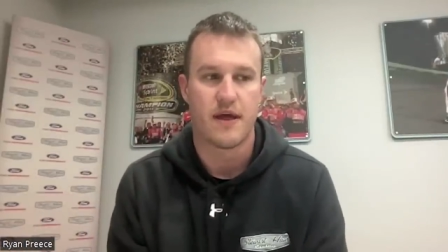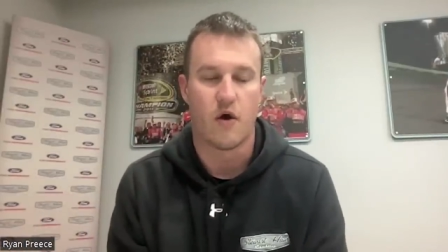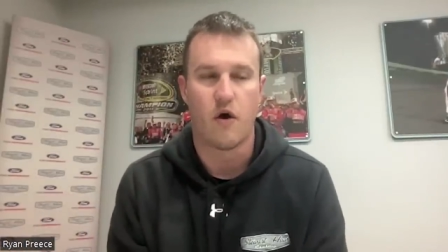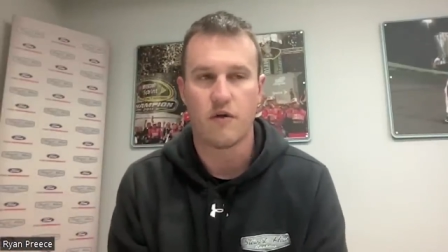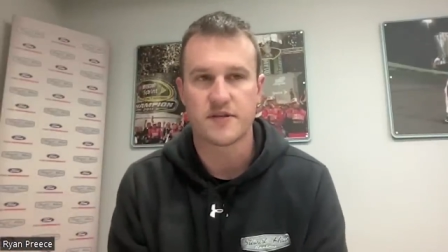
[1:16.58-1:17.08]

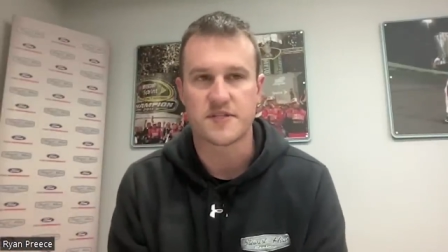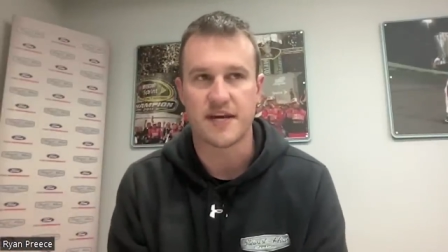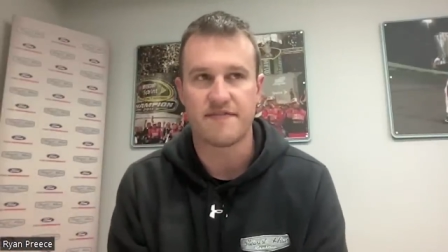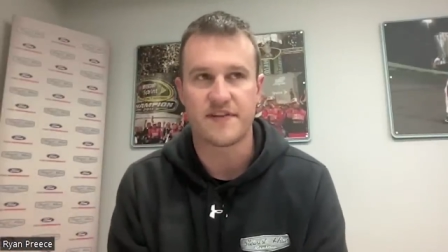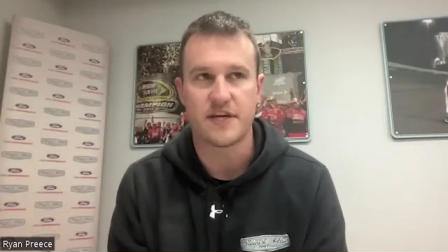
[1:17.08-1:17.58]
all the
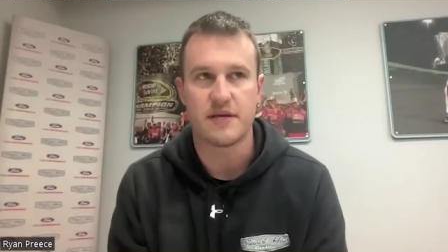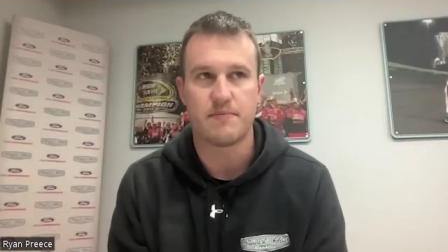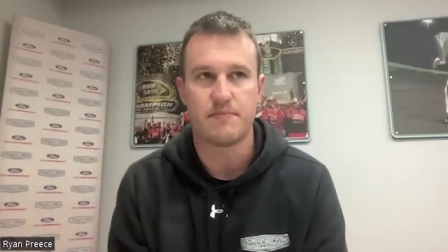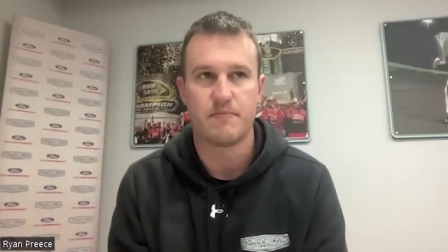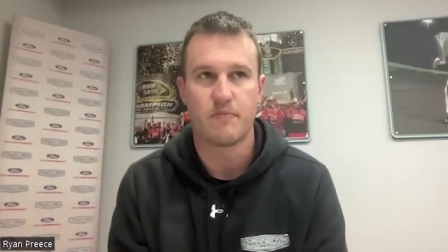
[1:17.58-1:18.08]

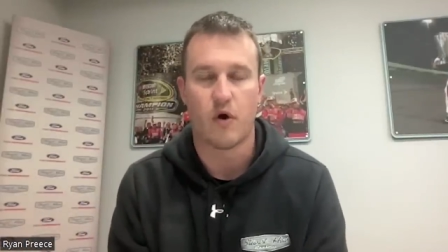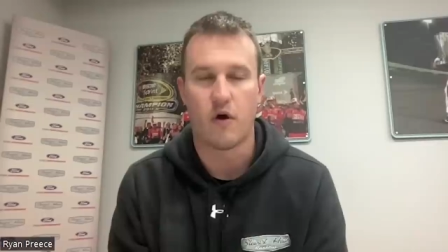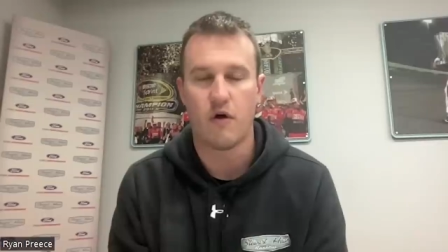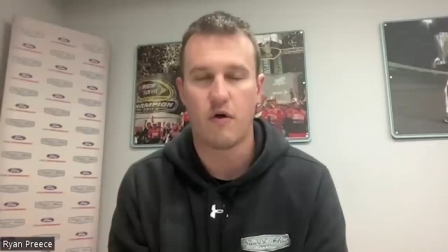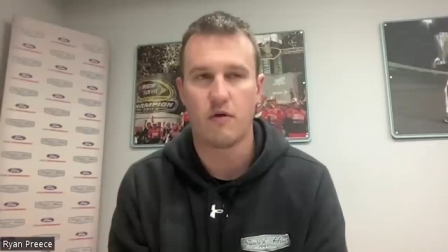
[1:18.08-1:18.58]
safety,
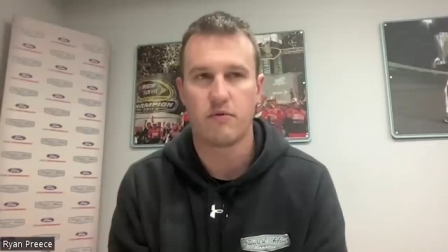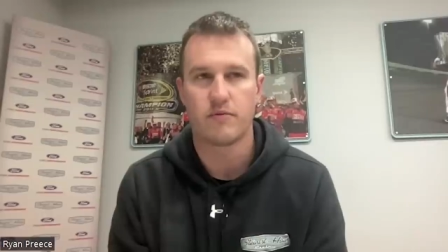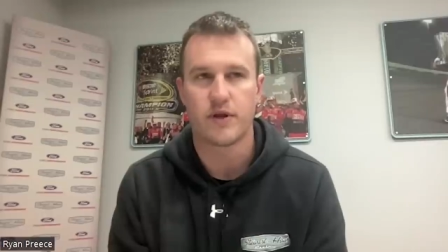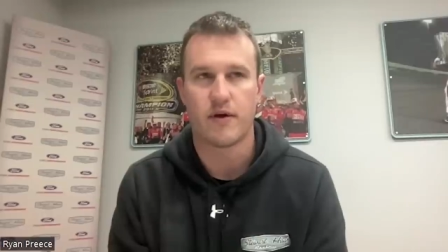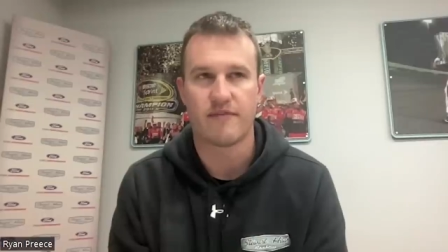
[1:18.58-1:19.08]
all
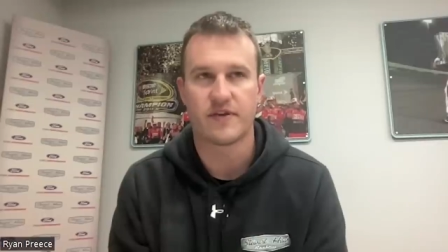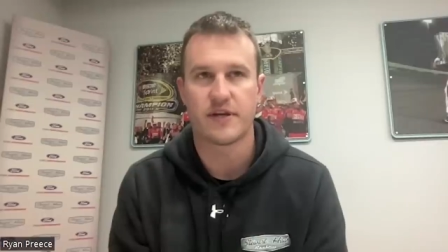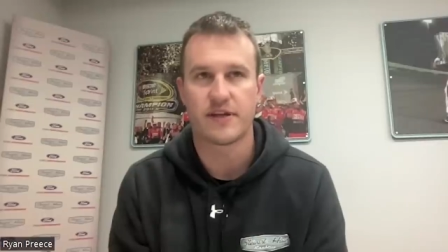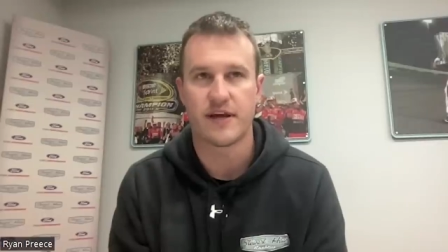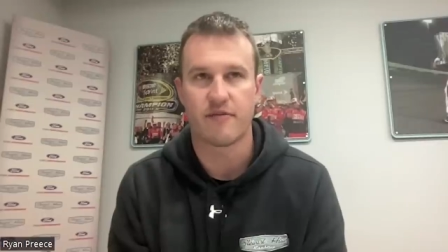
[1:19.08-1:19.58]
you know,
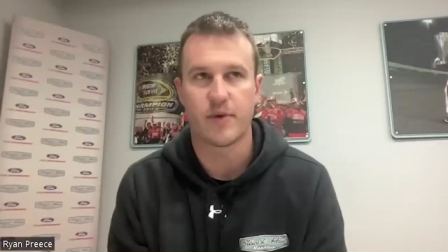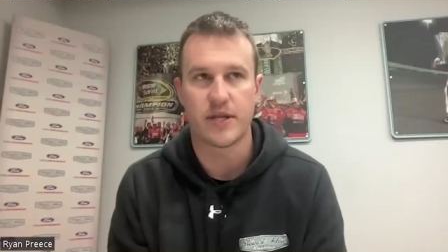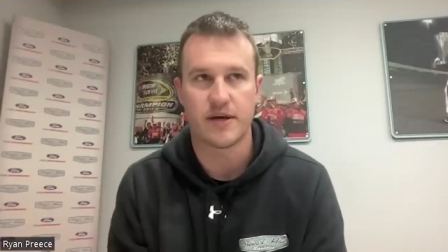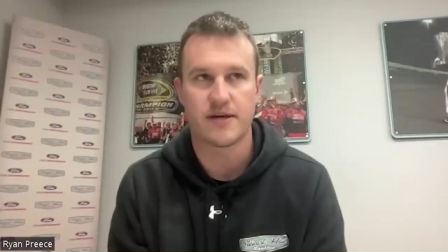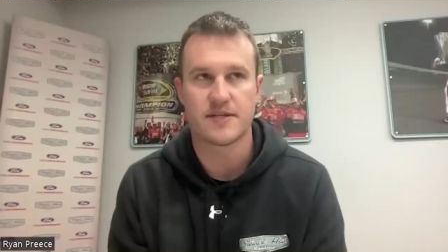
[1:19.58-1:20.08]
everything that everybody
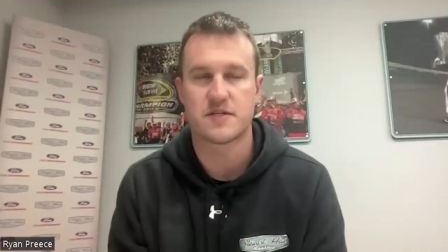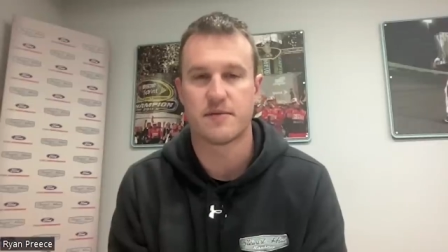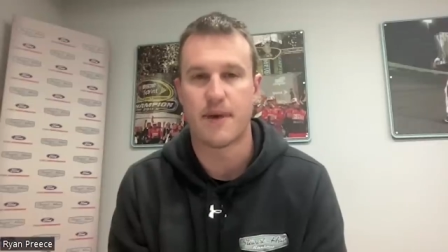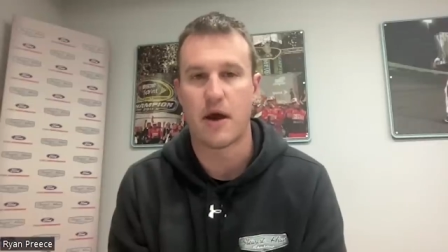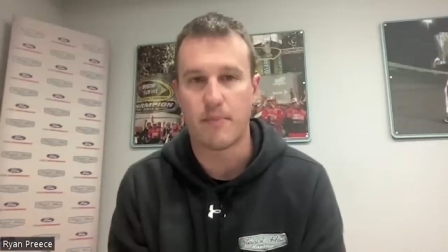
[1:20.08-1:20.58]
does to
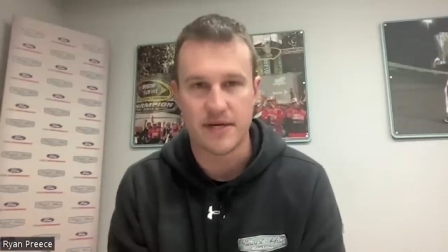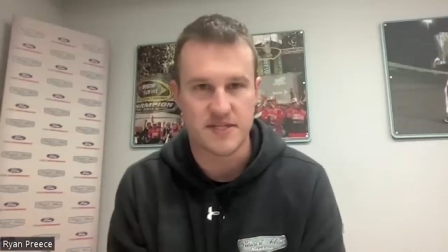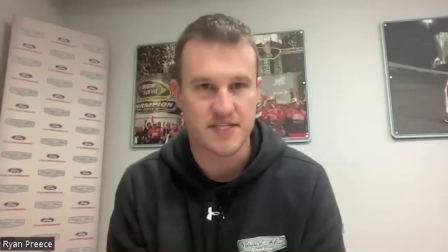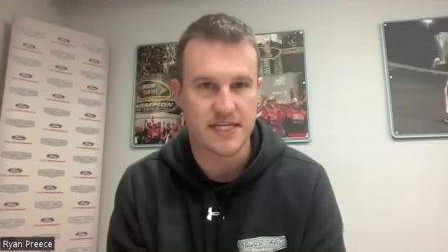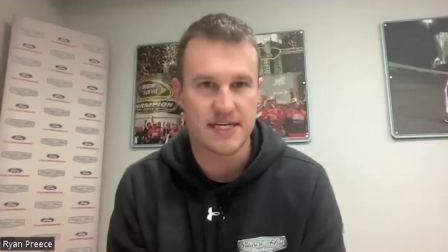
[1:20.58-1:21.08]
mount my
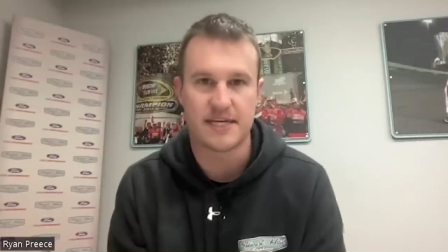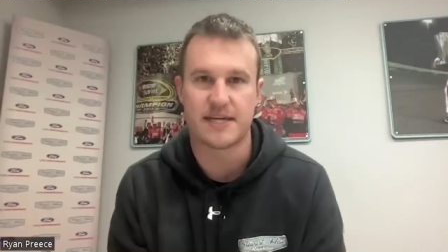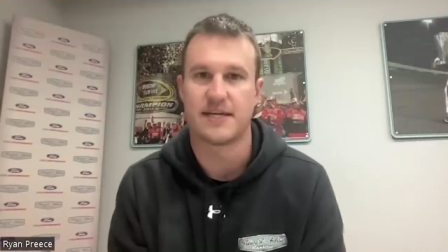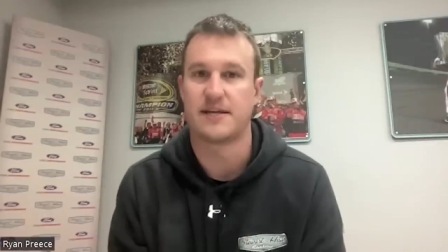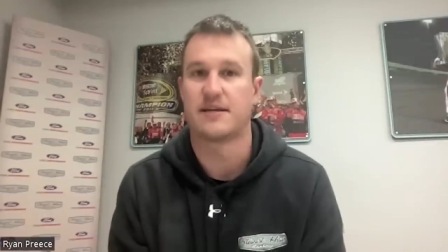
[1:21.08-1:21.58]
seat
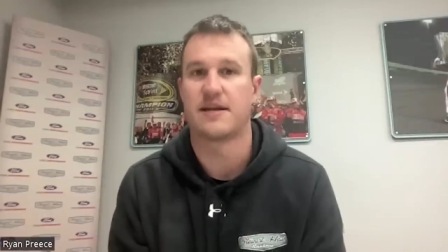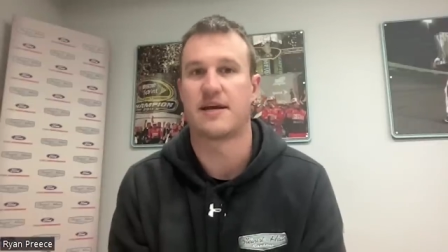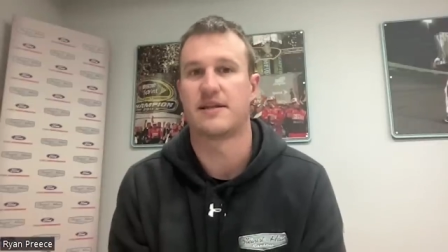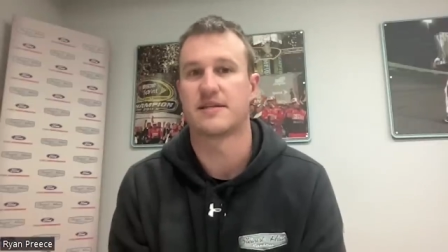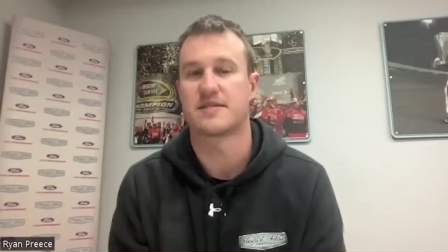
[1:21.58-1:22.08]
and
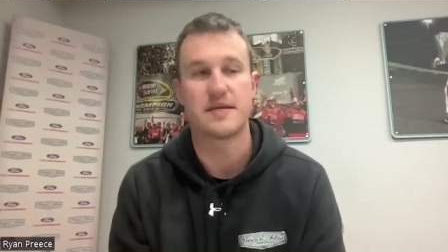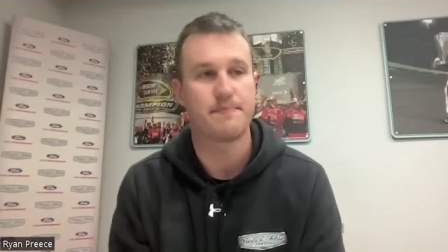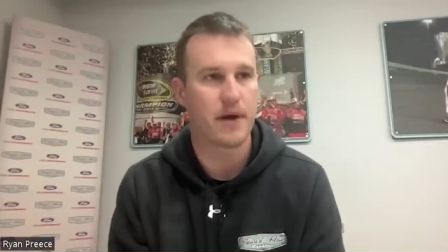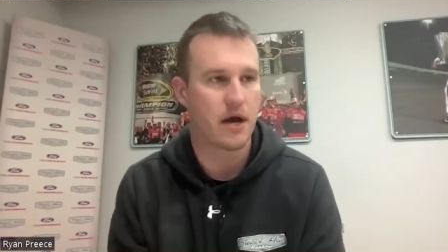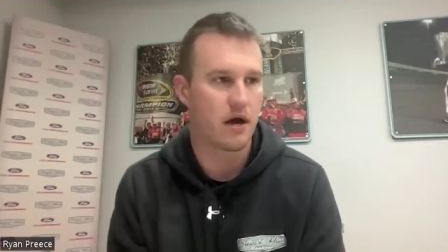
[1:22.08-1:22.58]
and the seat
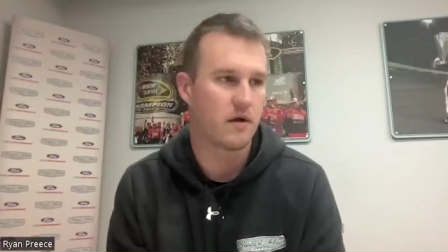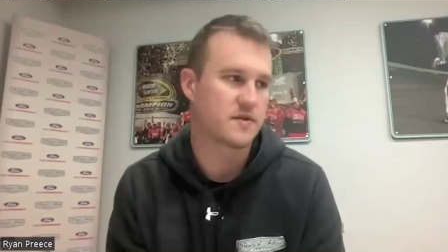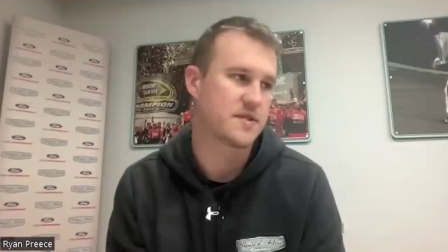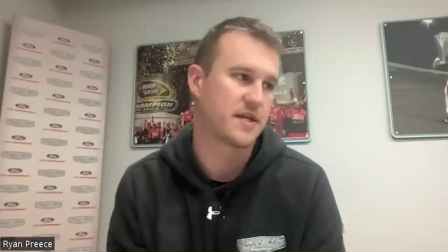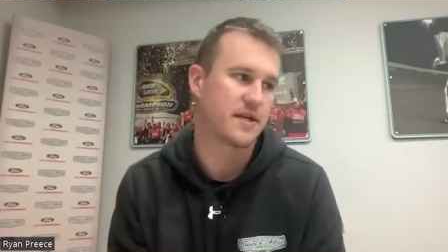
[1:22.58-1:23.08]

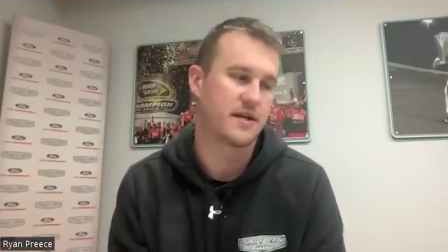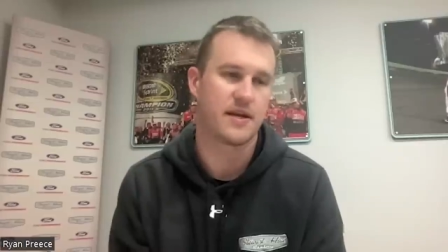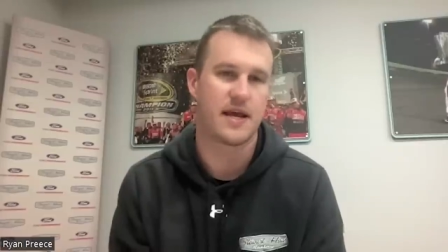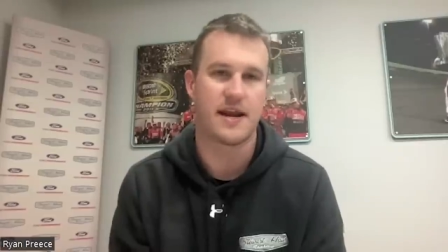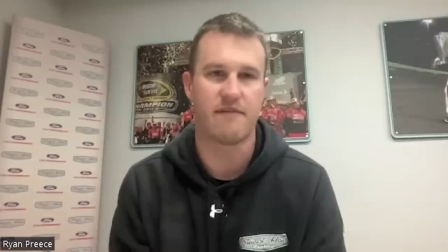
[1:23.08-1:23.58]
belts
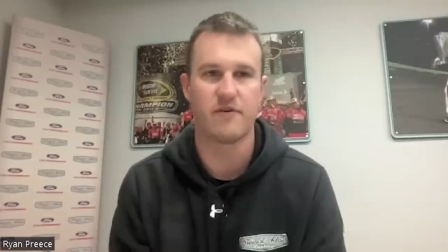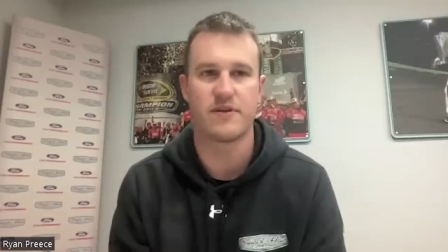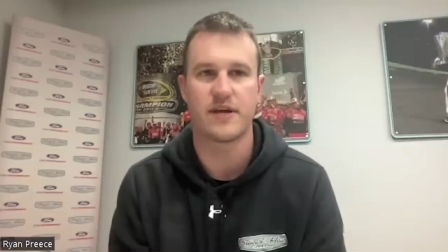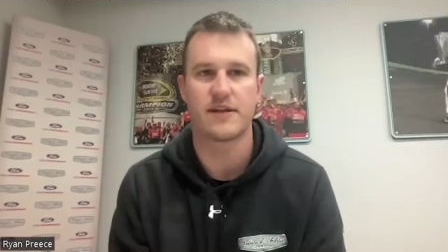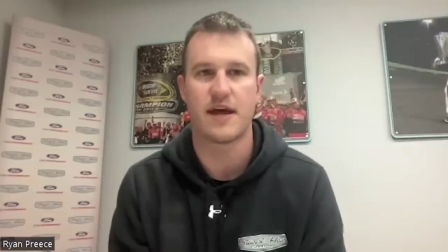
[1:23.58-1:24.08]
and and
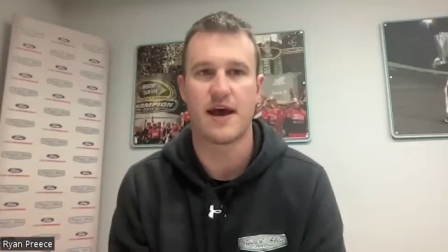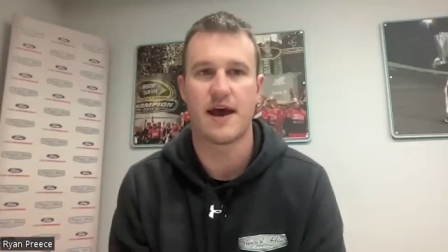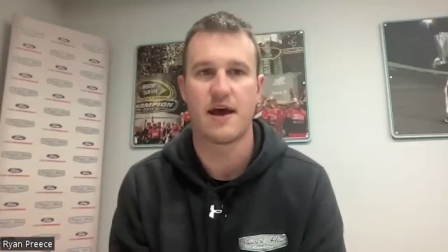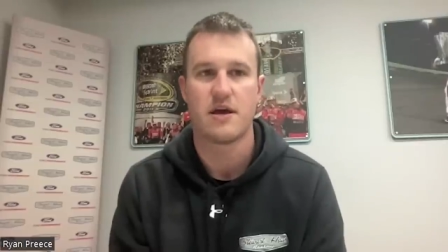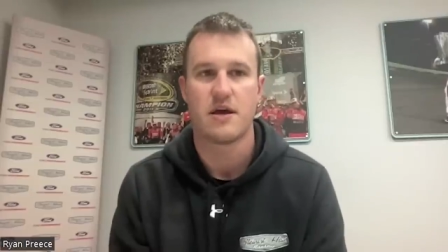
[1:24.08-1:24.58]
everything that